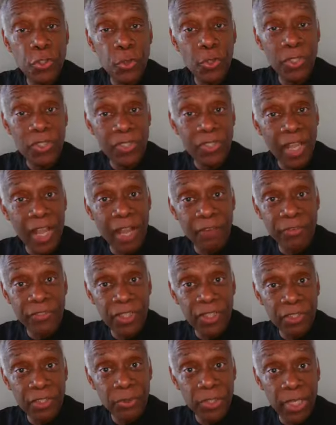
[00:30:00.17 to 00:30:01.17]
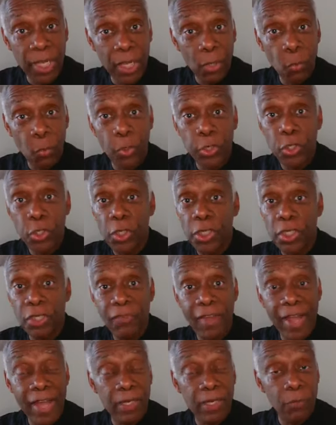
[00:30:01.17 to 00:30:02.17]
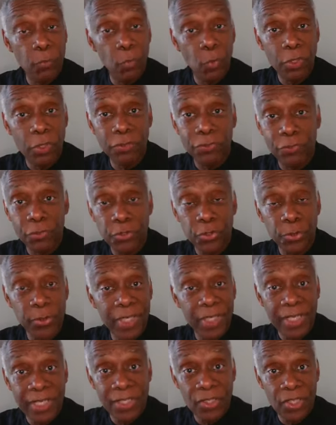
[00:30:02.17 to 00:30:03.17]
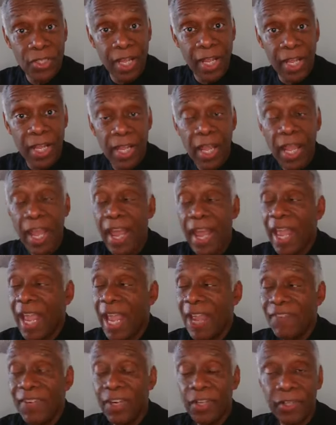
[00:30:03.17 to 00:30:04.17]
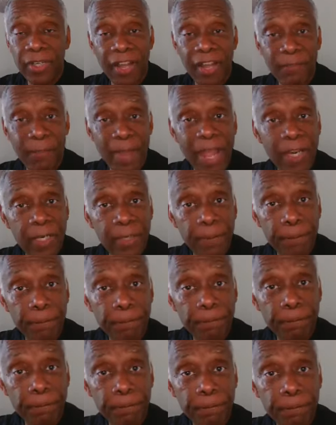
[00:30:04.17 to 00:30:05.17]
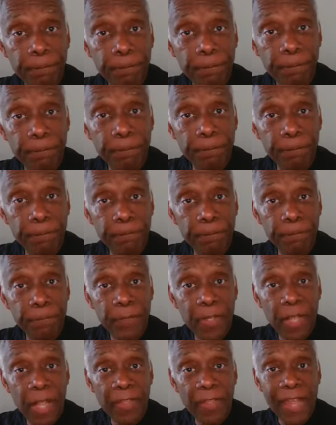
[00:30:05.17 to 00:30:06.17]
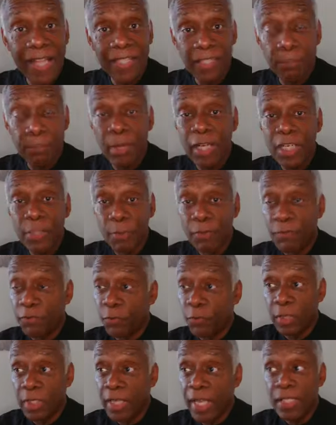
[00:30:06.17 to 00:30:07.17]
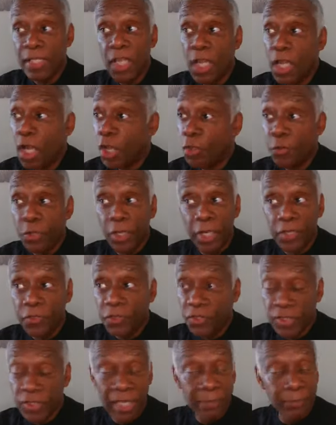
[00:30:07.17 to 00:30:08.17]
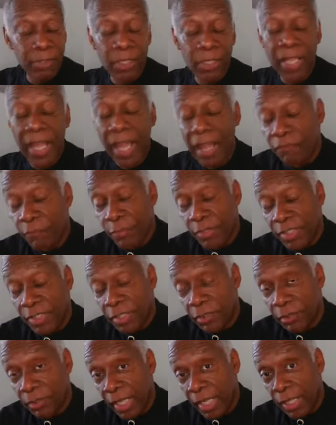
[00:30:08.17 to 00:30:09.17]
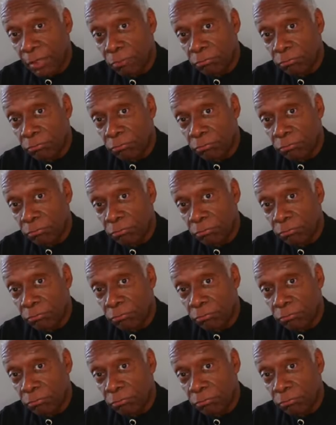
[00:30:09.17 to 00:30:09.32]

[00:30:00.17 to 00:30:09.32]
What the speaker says: this every single day. Where you could have had a wonderful treat each day, every day you're going to have manna. That's a punishment. 40 days, you're going to eat the same meal every single day